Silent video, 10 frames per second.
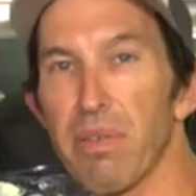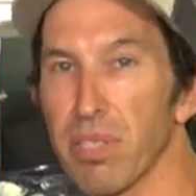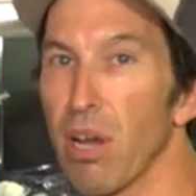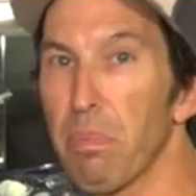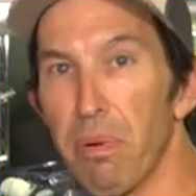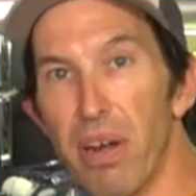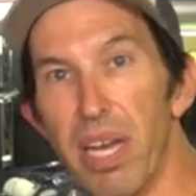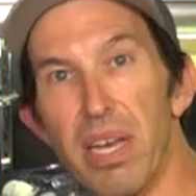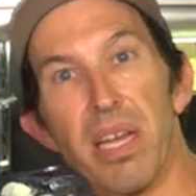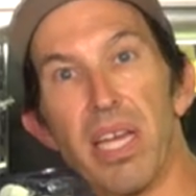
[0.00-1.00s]
It was all
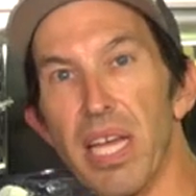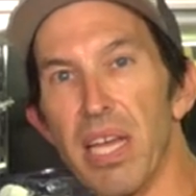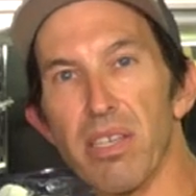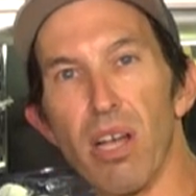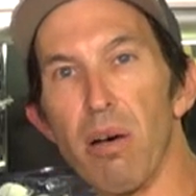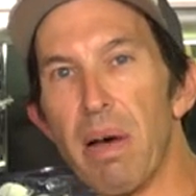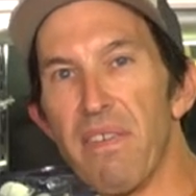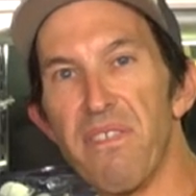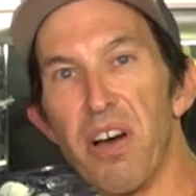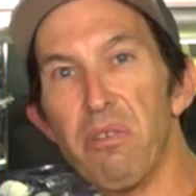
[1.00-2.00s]
print. It was all by
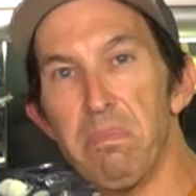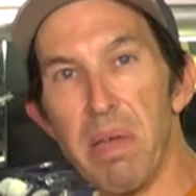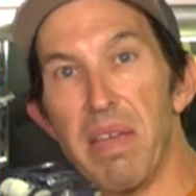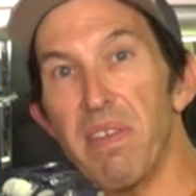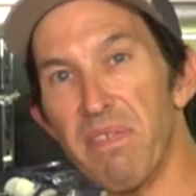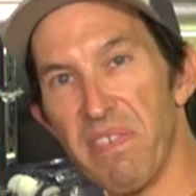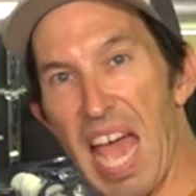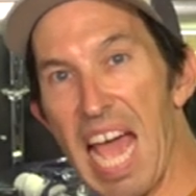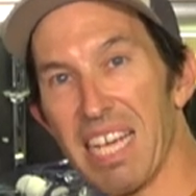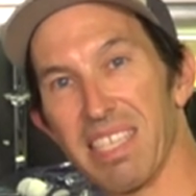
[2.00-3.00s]
phone, maybe
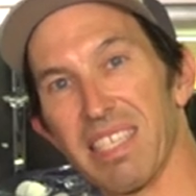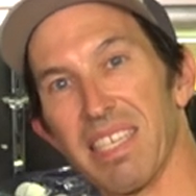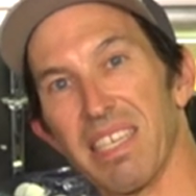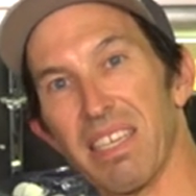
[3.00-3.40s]
fax.